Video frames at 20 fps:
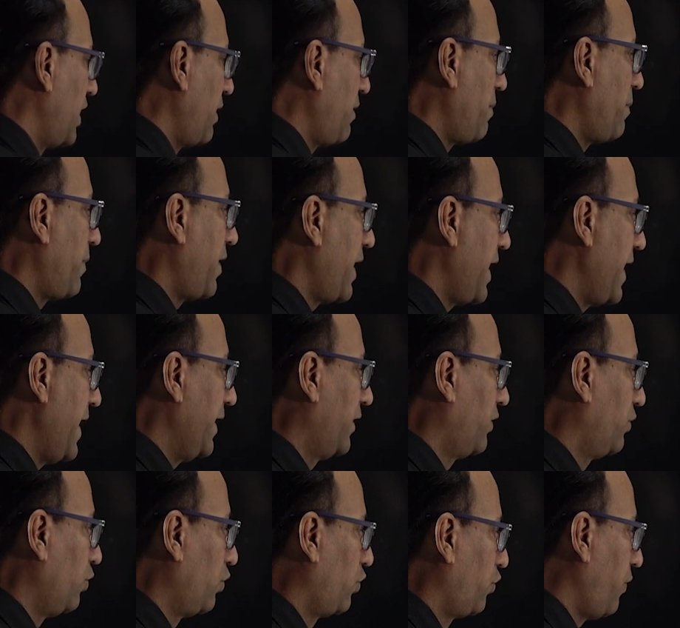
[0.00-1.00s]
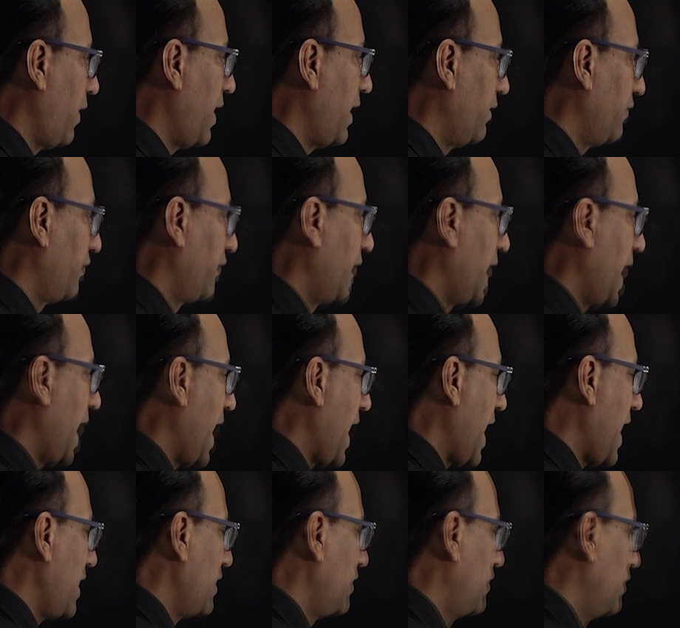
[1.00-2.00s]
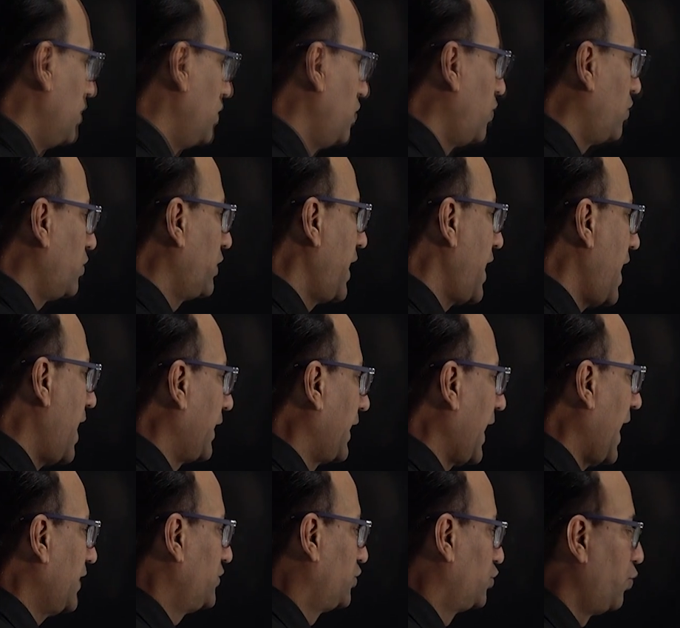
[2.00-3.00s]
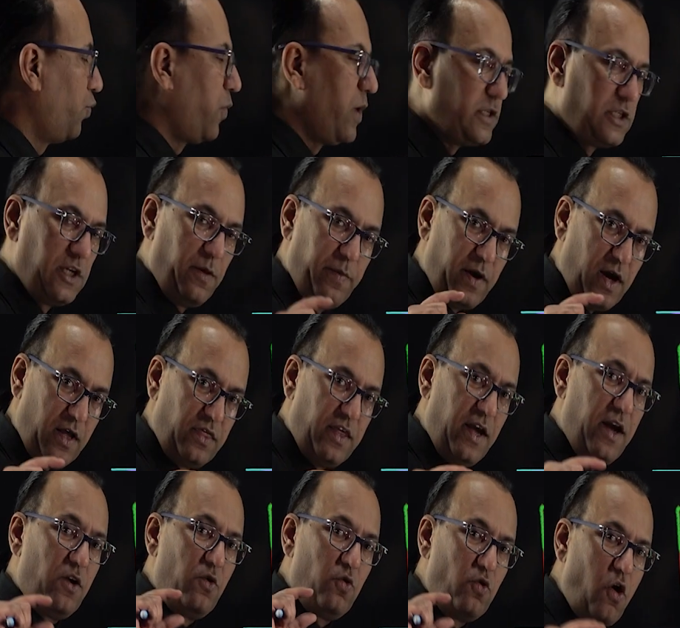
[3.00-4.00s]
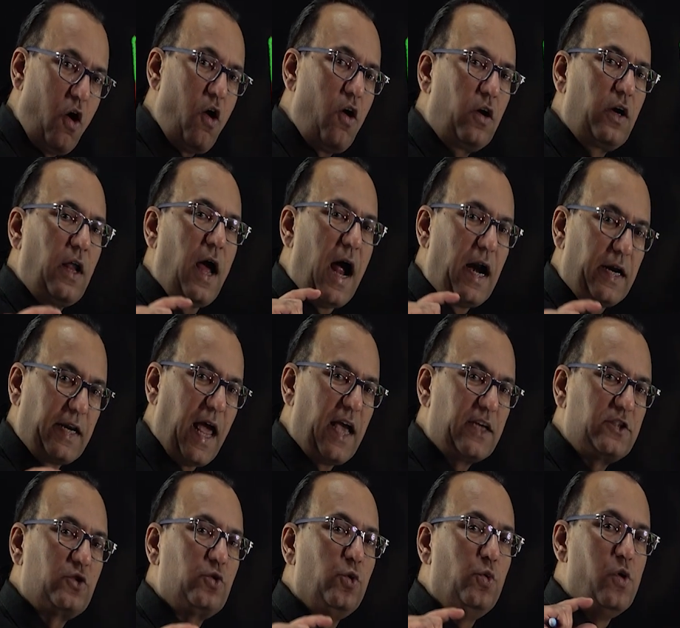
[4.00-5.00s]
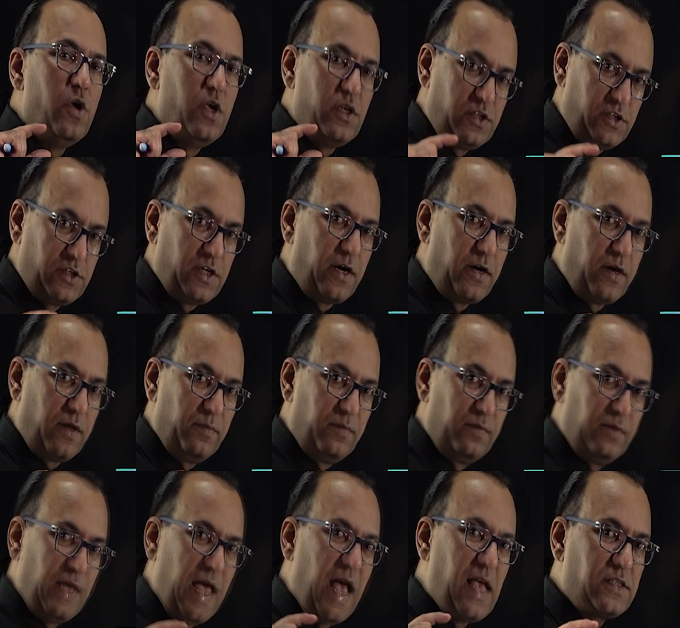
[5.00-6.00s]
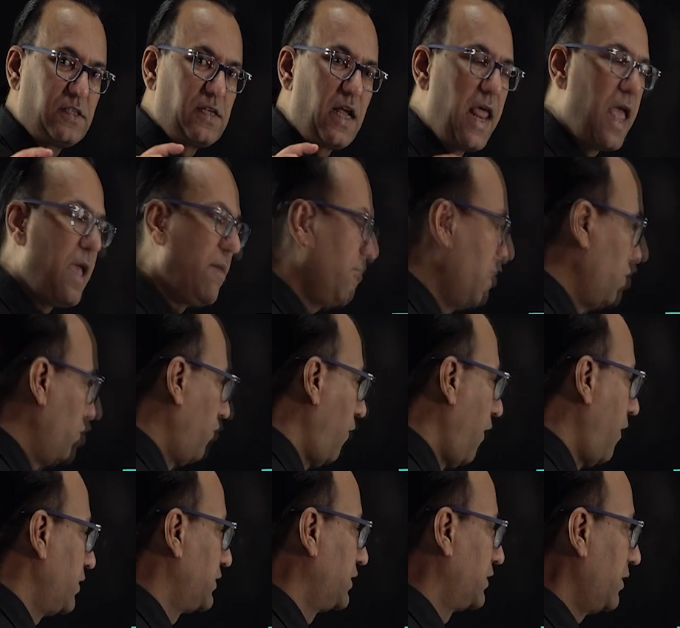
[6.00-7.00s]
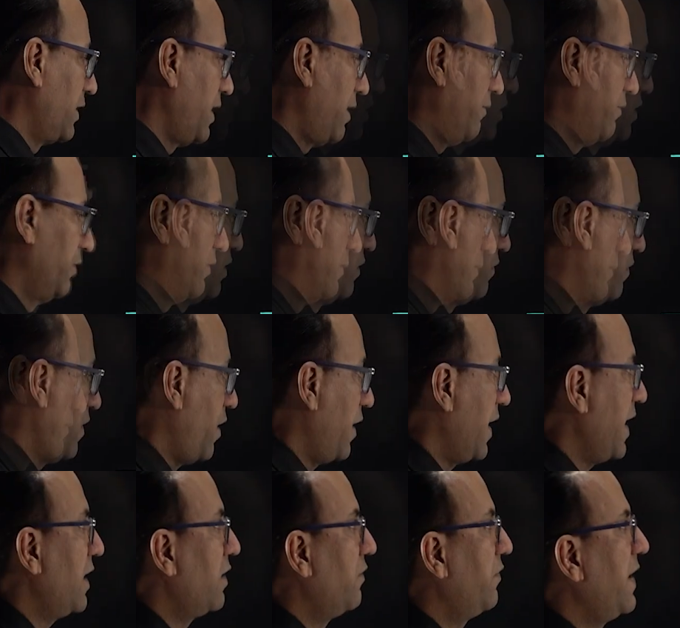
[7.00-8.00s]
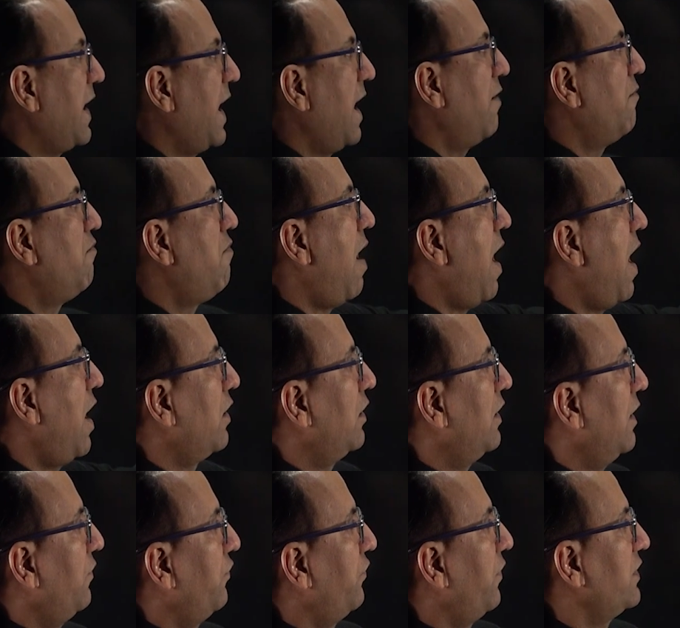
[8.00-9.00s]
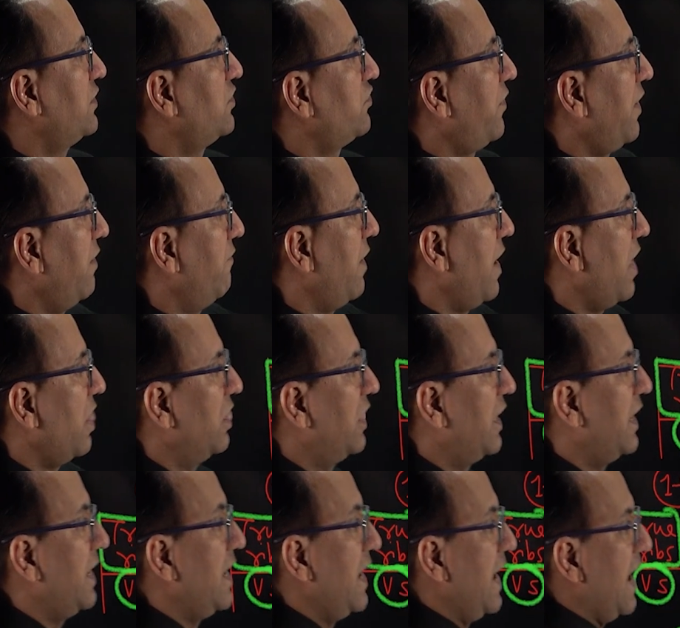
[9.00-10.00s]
rib number 8 to 12. And though they attach to vertebra, they do not attach to sternum. Hence the name false rib. Now here we have marked the first rib in the